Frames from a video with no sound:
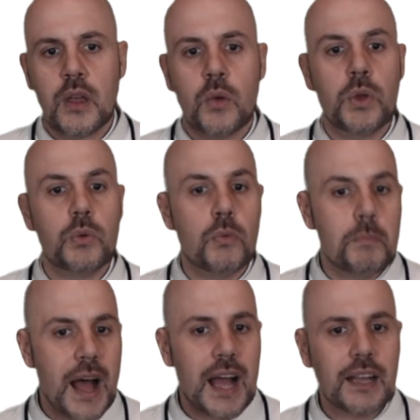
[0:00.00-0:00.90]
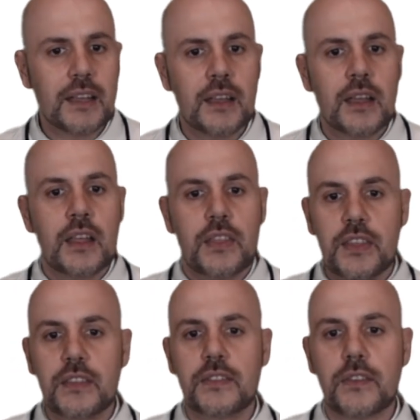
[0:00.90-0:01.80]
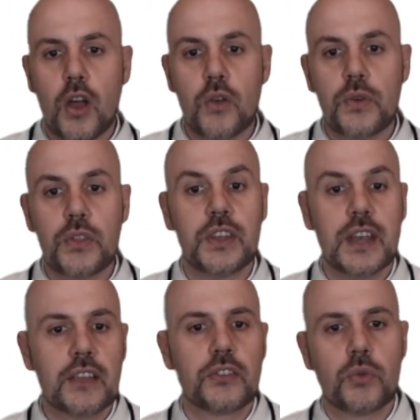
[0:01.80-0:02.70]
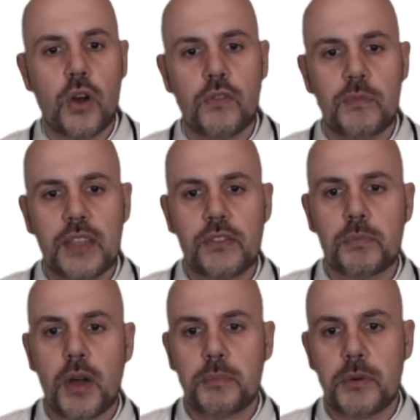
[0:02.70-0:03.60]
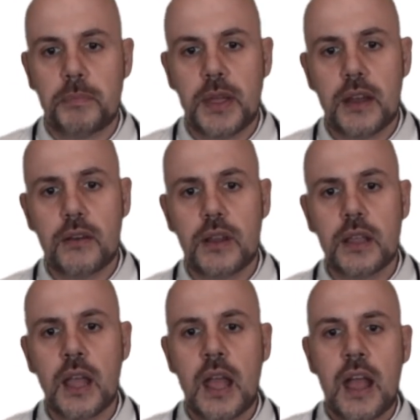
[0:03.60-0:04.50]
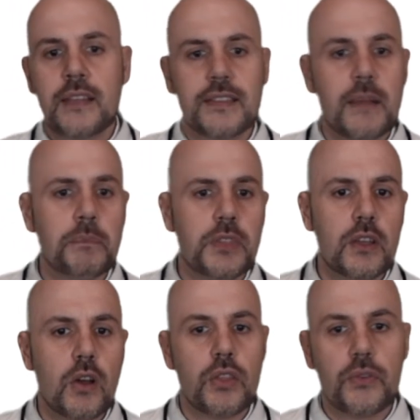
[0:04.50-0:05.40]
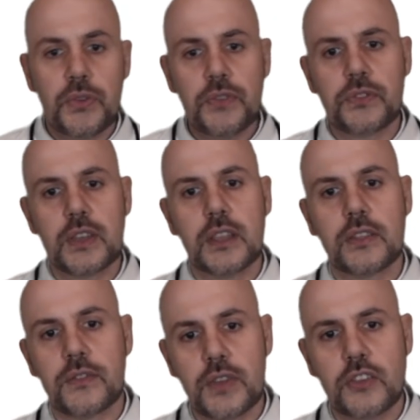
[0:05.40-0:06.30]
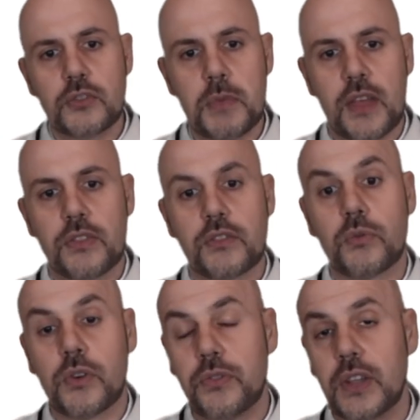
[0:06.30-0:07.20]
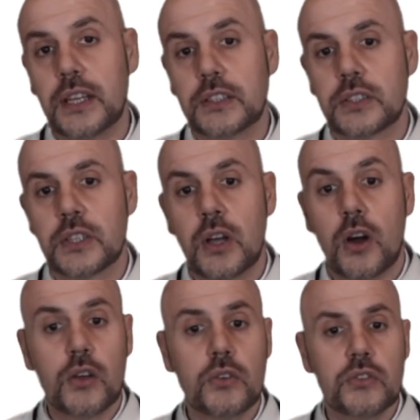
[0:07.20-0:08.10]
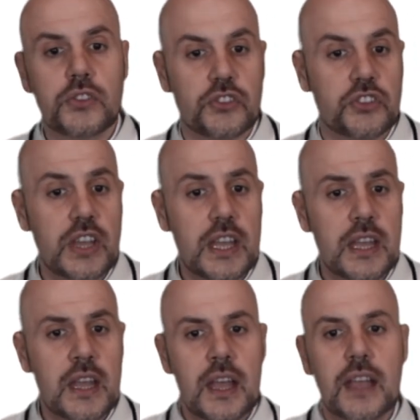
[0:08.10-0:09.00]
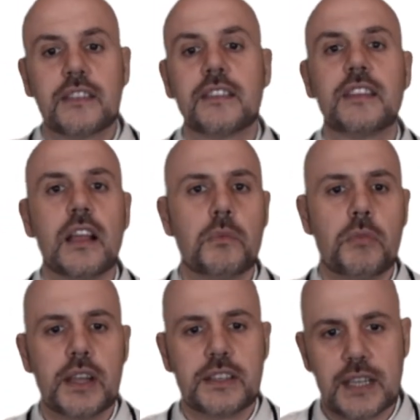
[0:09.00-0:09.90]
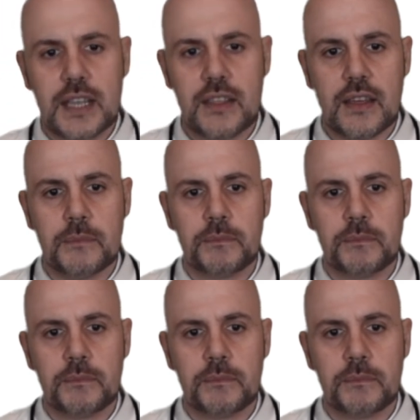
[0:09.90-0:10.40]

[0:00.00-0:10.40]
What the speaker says: We will mark this over the next 12 months by preparing something on the 15th of each month to reflect on, to share, and to celebrate together.